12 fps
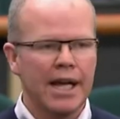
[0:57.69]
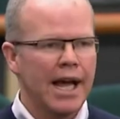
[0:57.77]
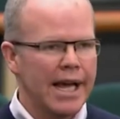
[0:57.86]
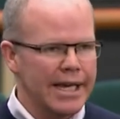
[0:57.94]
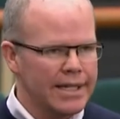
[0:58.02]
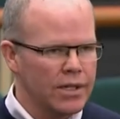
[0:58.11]

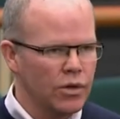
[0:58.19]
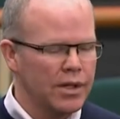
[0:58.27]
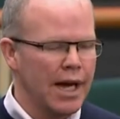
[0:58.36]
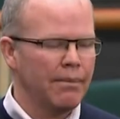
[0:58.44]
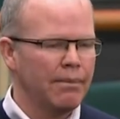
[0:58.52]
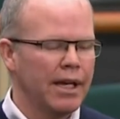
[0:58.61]
a
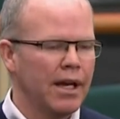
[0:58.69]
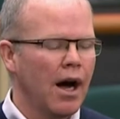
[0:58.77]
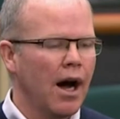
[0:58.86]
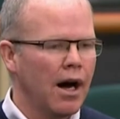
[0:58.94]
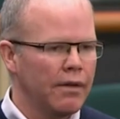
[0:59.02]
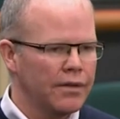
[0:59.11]
tsunami
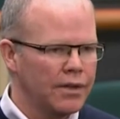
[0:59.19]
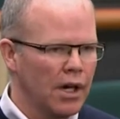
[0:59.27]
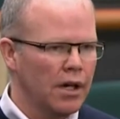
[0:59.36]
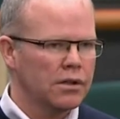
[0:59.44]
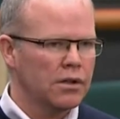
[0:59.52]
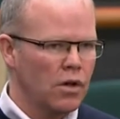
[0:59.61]
of
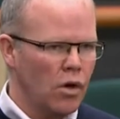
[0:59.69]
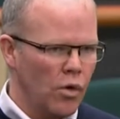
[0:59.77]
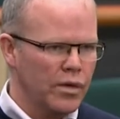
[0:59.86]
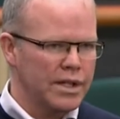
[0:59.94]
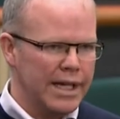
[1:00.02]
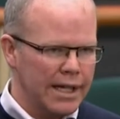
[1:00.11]

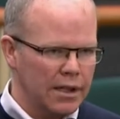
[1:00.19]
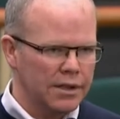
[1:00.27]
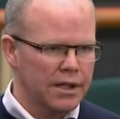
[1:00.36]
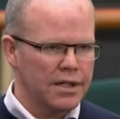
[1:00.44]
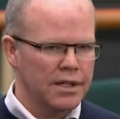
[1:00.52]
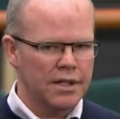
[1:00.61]
non-COVID
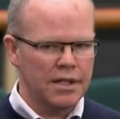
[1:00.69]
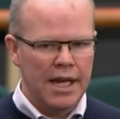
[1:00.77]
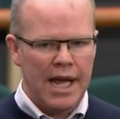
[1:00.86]
illness